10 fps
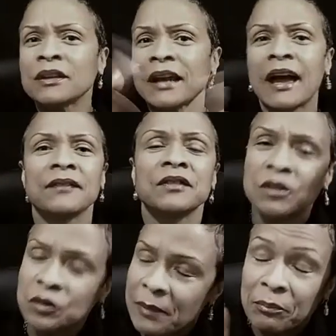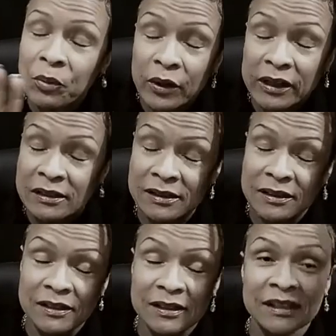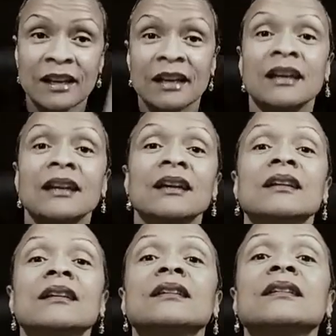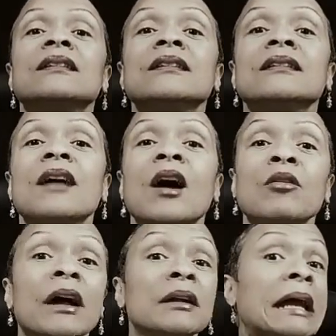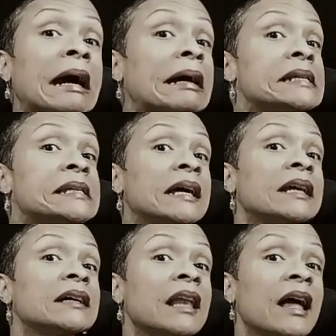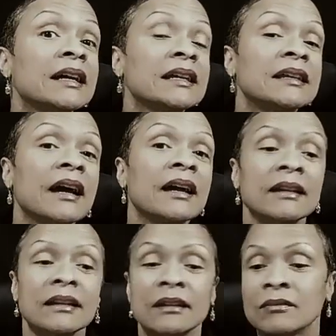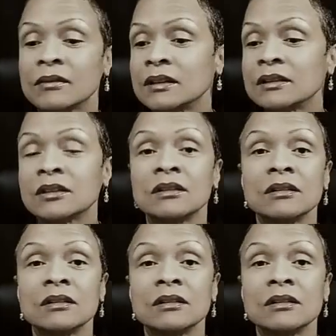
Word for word: that I have to do. My point is this. Around 9, 10 o'clock at night until